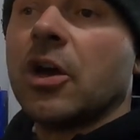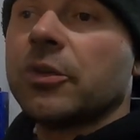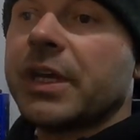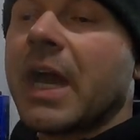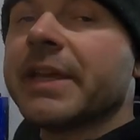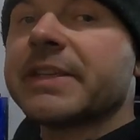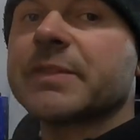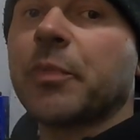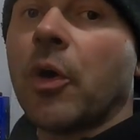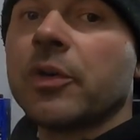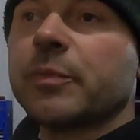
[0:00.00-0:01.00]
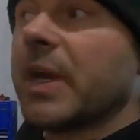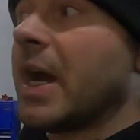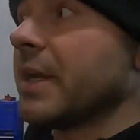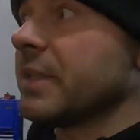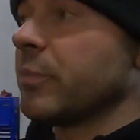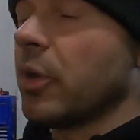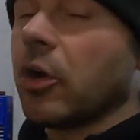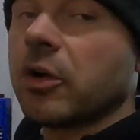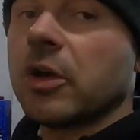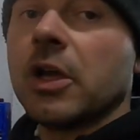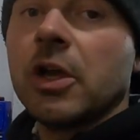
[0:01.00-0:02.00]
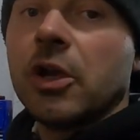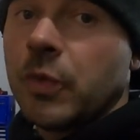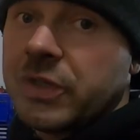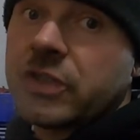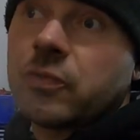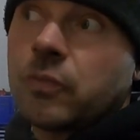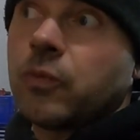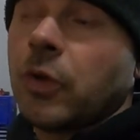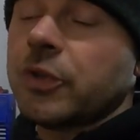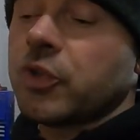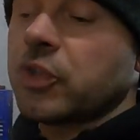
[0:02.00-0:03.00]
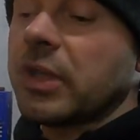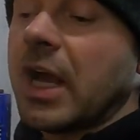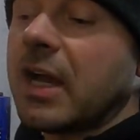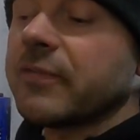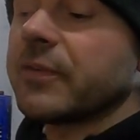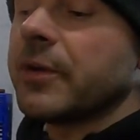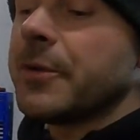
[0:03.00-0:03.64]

on the highest point behind the block, which what you should have.